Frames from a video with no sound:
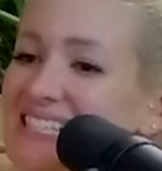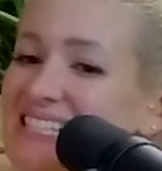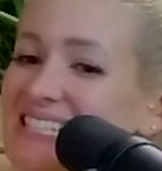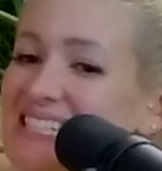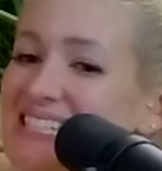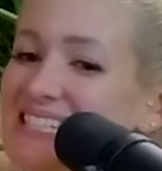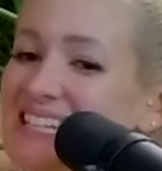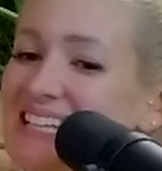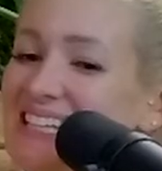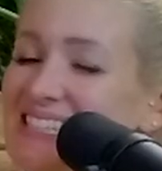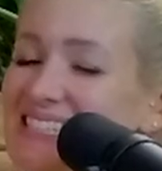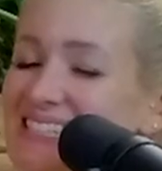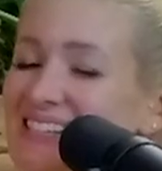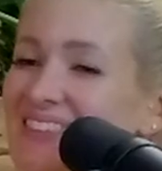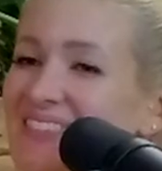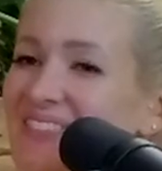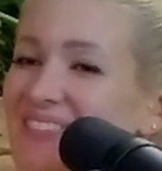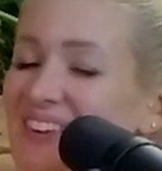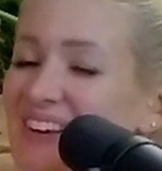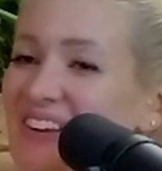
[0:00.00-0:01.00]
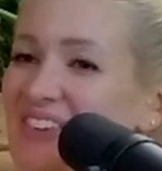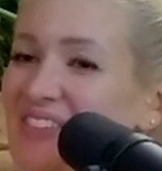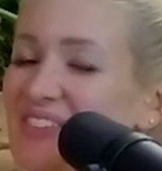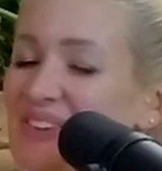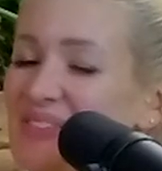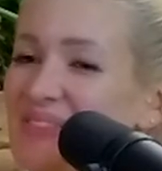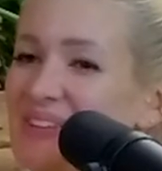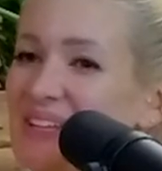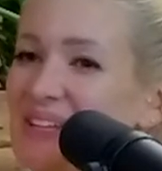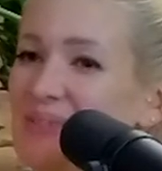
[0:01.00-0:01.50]
just to say it's not fair
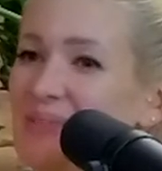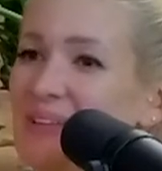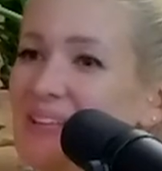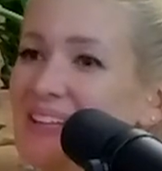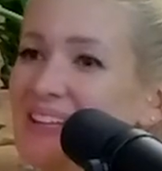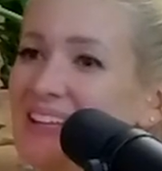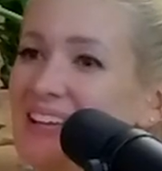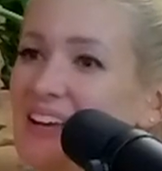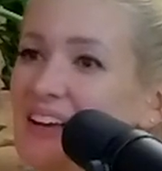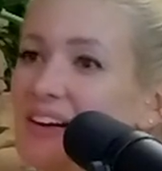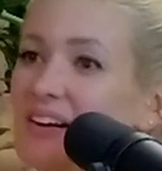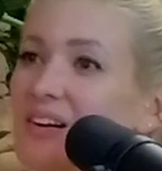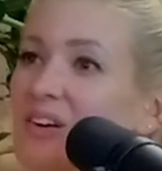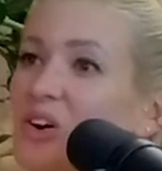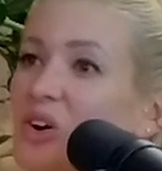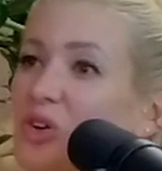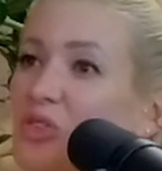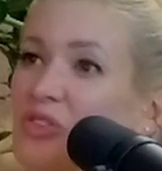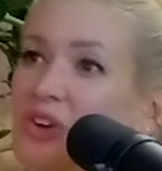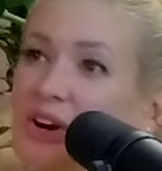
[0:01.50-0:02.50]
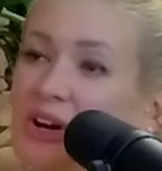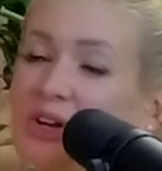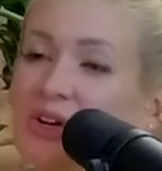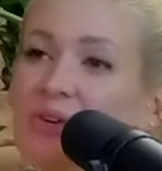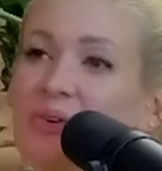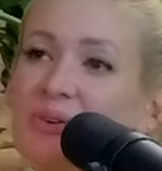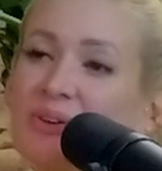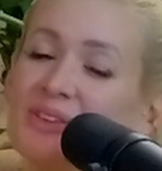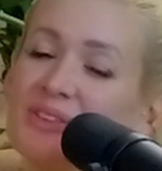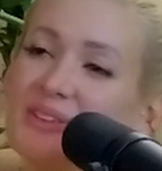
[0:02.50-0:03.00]
for me to be like, oh, if I
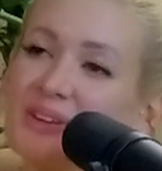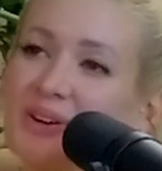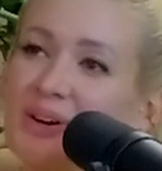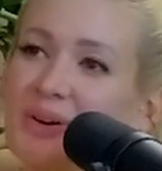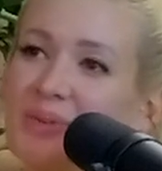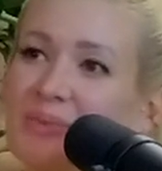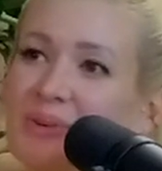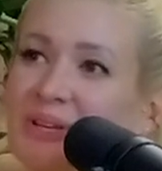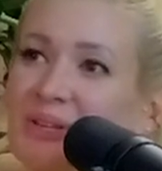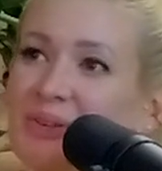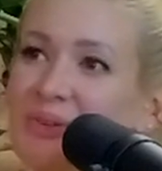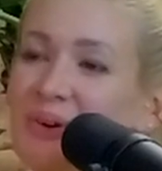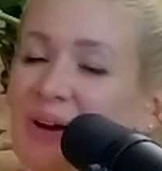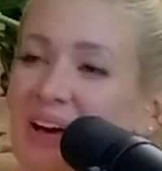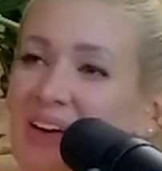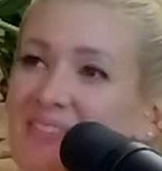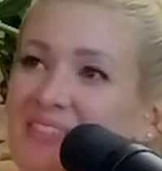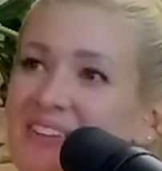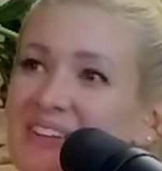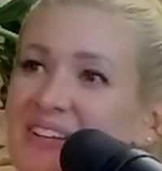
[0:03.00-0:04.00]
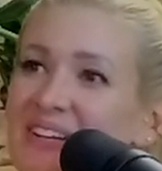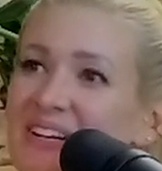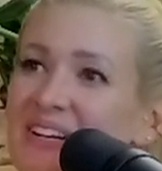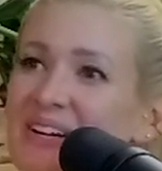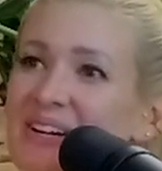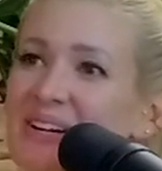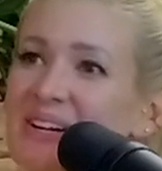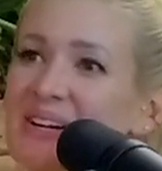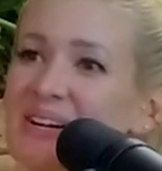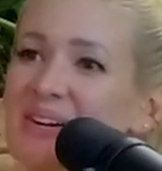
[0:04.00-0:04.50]
could do anything, I'd make you heavier